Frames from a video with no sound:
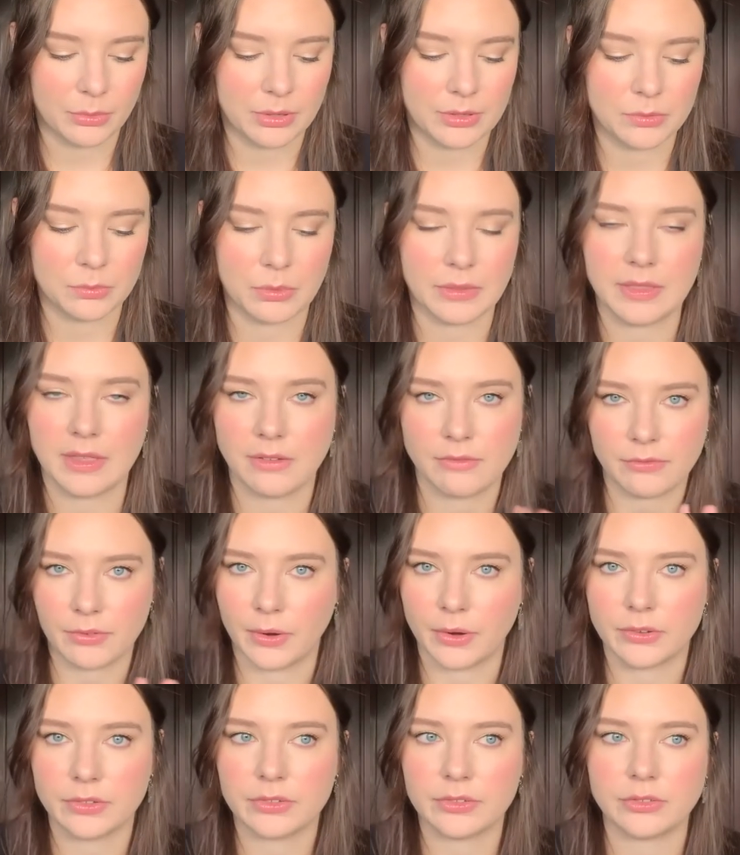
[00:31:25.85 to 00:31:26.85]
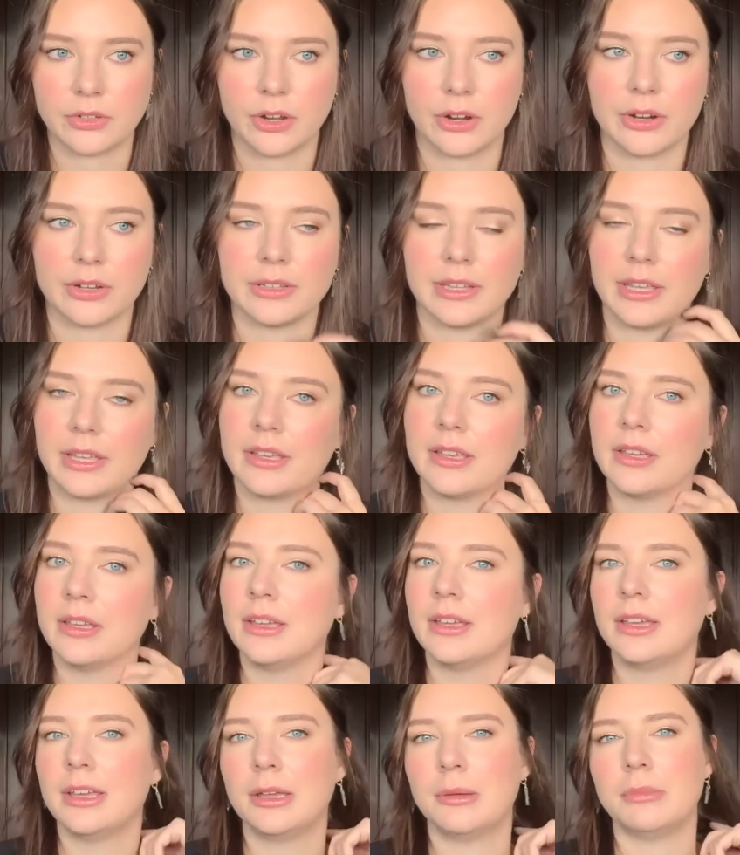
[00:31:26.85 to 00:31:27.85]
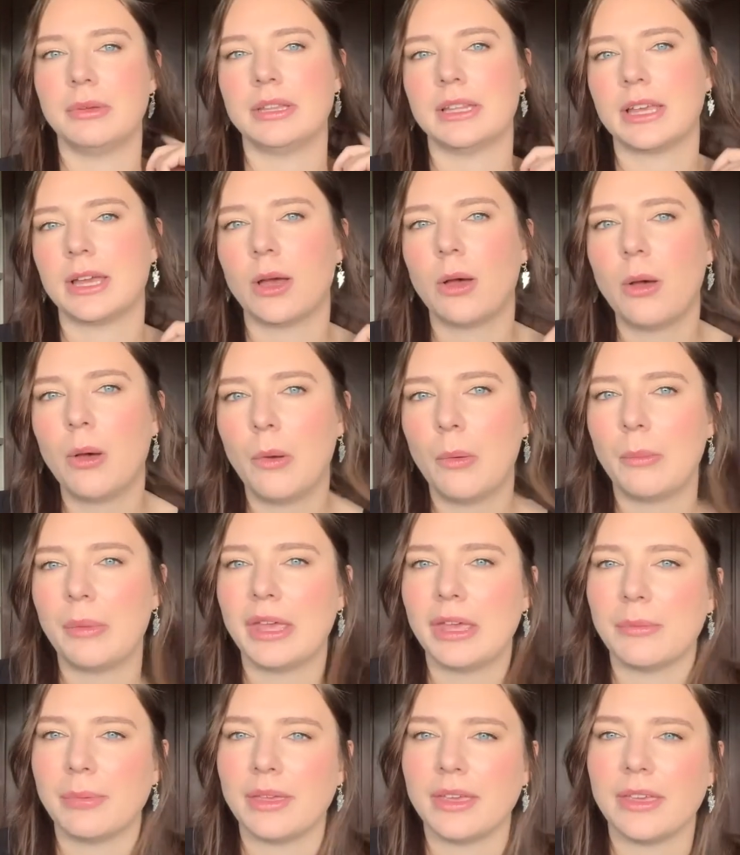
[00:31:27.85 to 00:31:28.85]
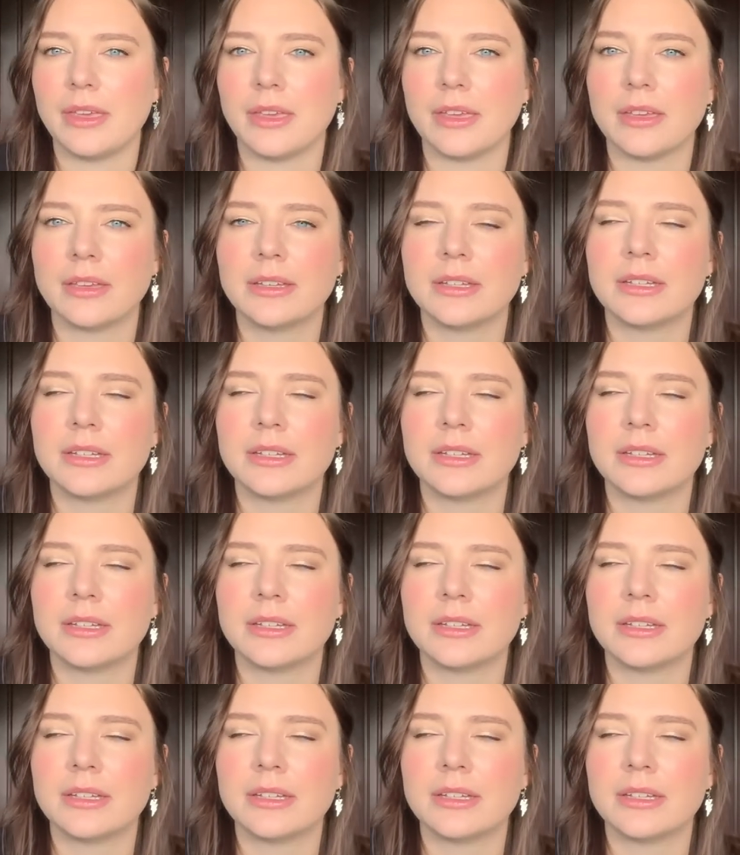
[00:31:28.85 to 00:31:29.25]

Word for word: is when they first start like being like, oh, maybe